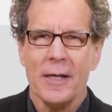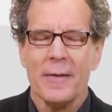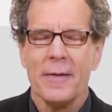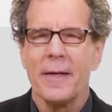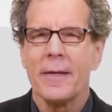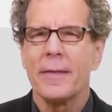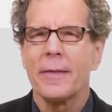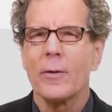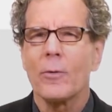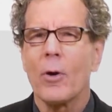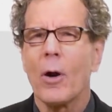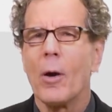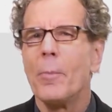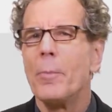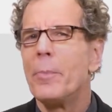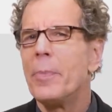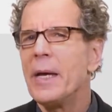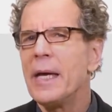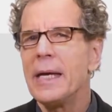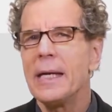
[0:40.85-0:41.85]
that there are
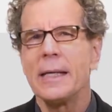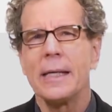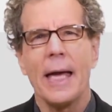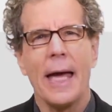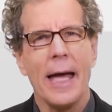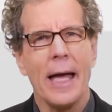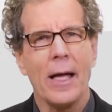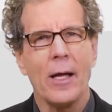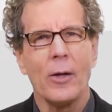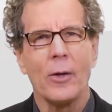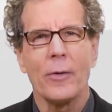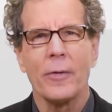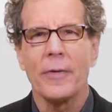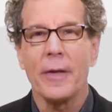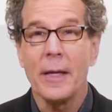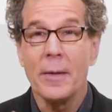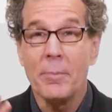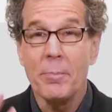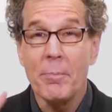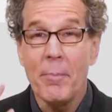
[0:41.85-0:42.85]
big health
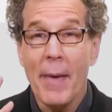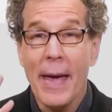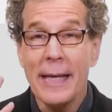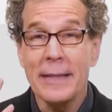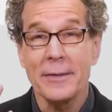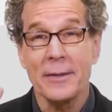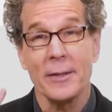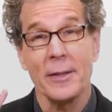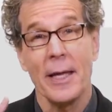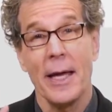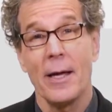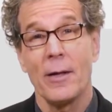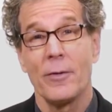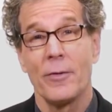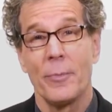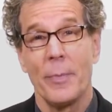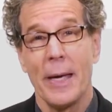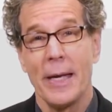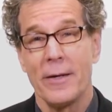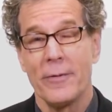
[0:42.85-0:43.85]
and mental
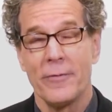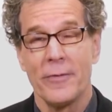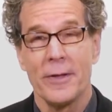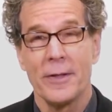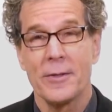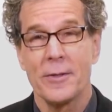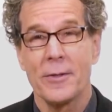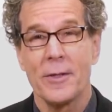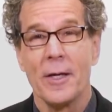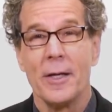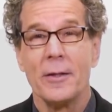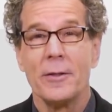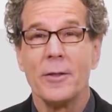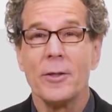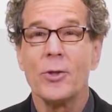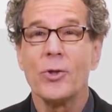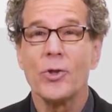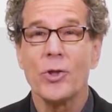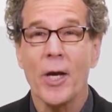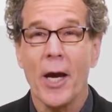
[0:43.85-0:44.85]
health benefits to
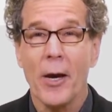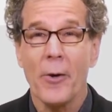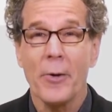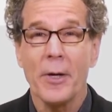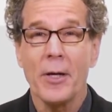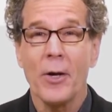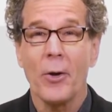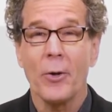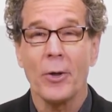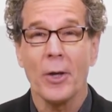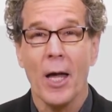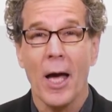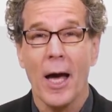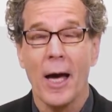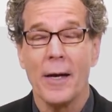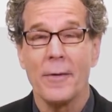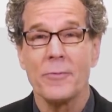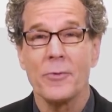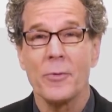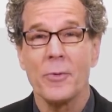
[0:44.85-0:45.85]
sharing our
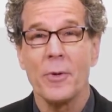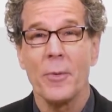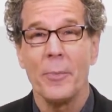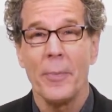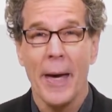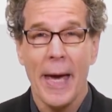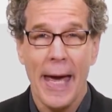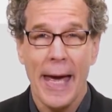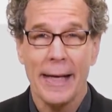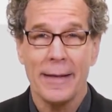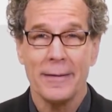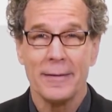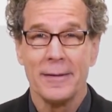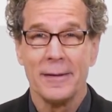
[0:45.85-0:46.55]
lives with a pet.